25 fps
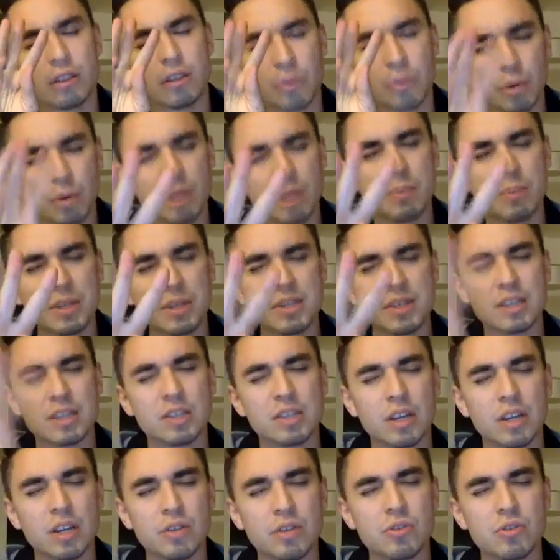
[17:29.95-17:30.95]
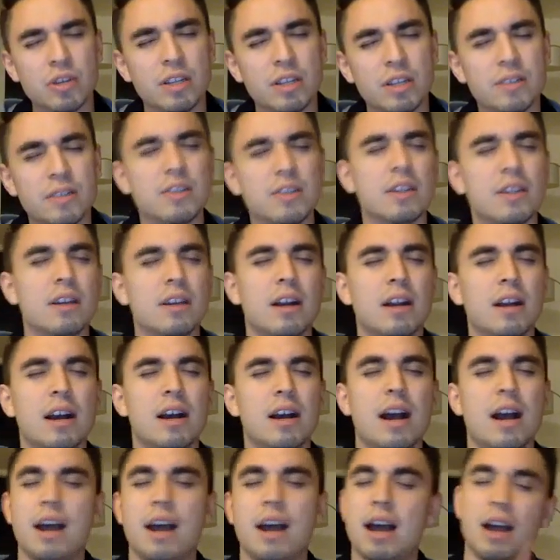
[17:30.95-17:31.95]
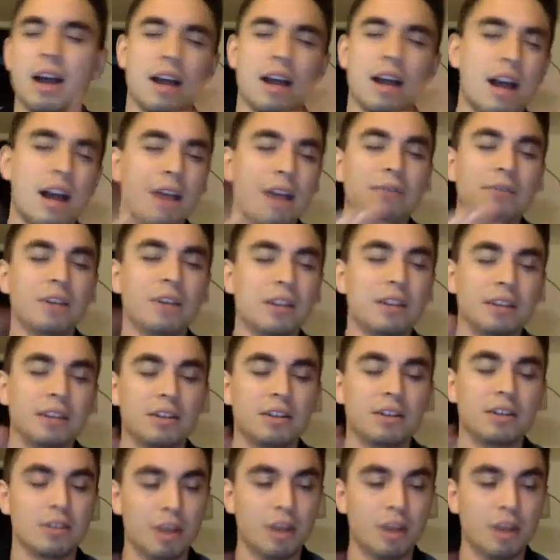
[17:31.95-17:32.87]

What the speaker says: 3 P600s, I forgot the